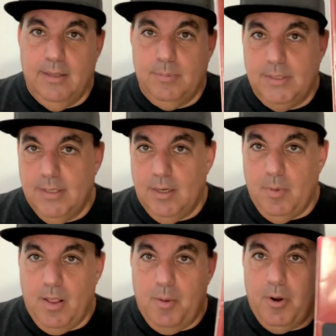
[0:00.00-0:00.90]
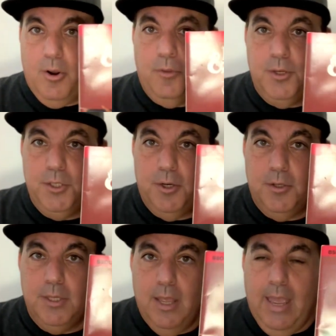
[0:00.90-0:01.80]
Been sitting in my library all these
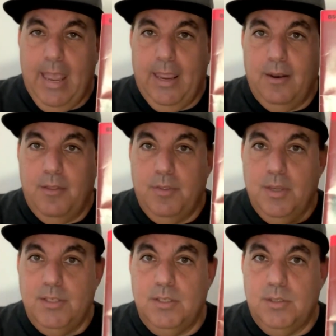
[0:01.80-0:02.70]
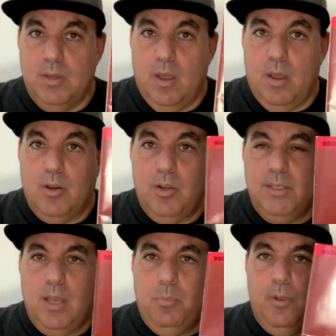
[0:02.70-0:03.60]
years, and this is a good
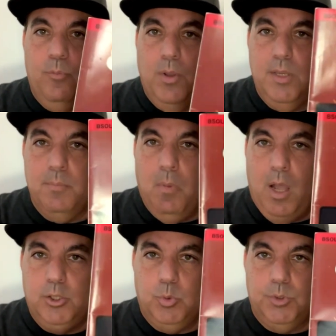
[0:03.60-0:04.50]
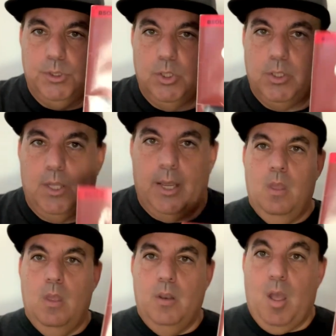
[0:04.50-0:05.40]
example of what these modules look like.
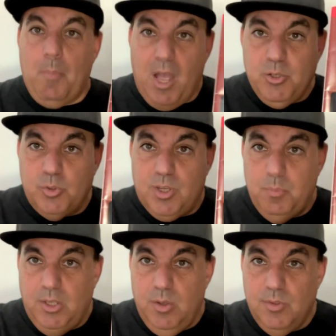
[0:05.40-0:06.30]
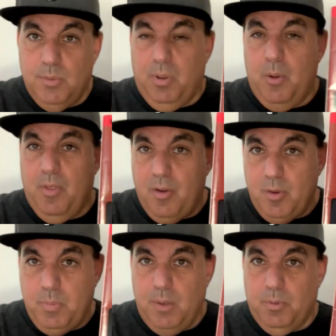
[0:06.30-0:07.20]
Now, modules could be used to play with
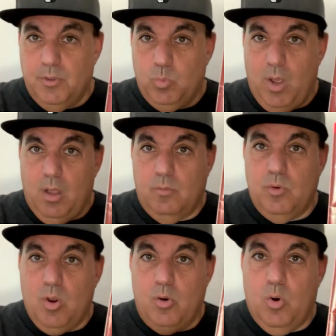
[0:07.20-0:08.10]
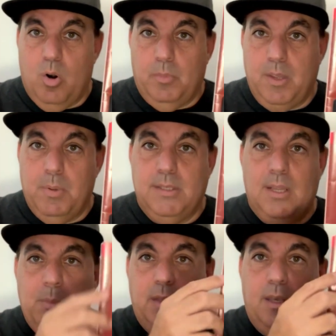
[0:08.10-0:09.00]
other people as well normally, but
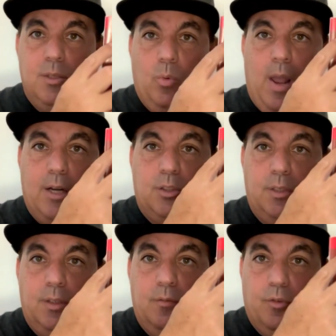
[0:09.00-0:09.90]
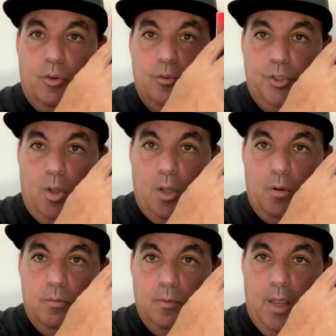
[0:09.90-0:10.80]
some of these were actually for solo,
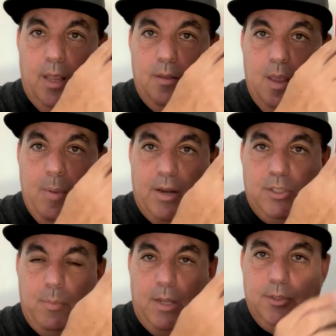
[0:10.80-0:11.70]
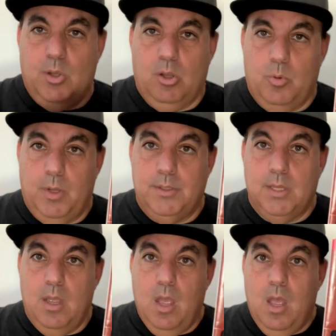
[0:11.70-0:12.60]
and they actually made solo ones.
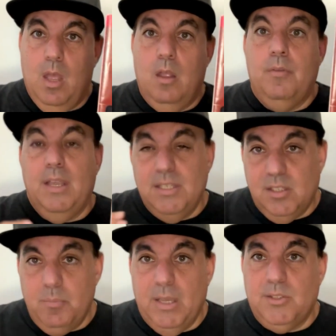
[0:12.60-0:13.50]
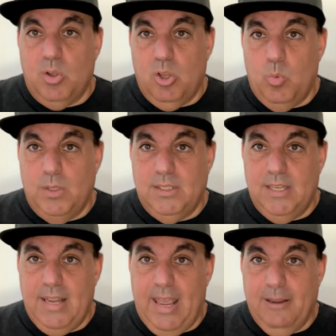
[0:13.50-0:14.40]
They still make solo ones
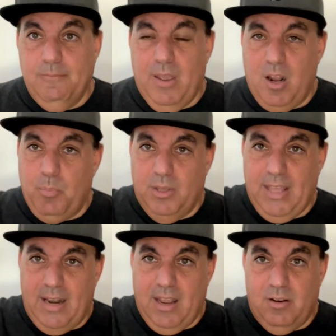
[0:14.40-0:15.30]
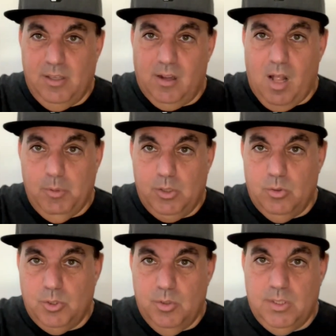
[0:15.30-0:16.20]
today, and I'll put that down in the
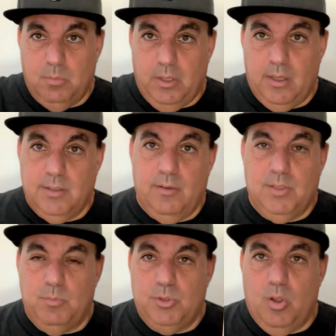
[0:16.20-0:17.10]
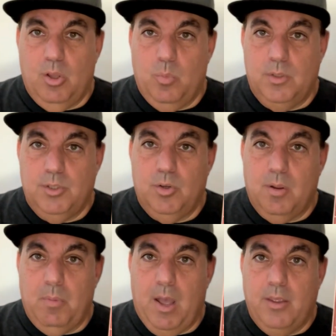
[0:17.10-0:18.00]
gobbledygook too, some links of some solo ones you
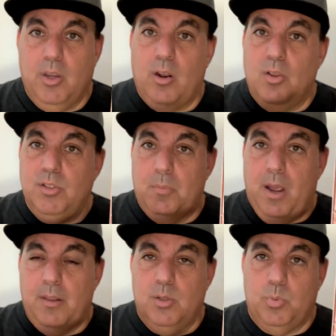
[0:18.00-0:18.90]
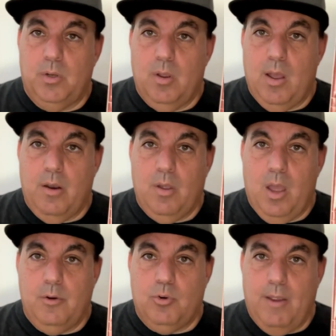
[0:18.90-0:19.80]
can buy. You can also buy this one
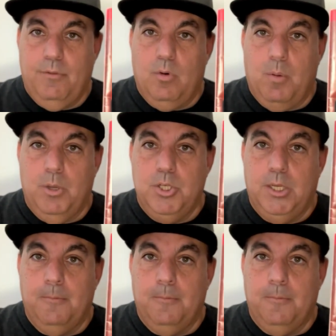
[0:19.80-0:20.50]
on Drive-Thru-RPG.